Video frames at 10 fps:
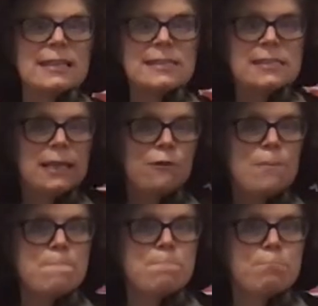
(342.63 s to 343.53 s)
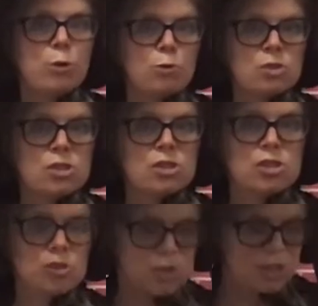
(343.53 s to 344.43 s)
and see if it boosts
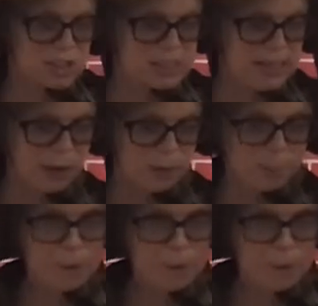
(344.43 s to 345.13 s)
your scalp,